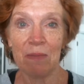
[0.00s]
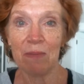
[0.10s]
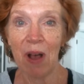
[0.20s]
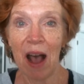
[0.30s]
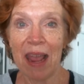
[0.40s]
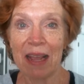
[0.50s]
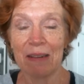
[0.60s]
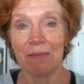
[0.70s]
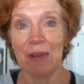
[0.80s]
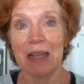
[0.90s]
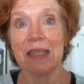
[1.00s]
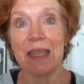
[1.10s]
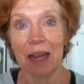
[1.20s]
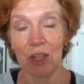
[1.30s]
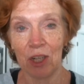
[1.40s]
hike a
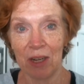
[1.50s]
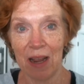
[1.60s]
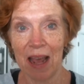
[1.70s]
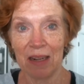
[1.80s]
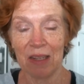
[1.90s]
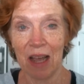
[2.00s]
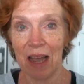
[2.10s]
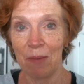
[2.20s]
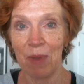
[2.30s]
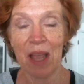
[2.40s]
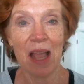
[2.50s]
section at a time,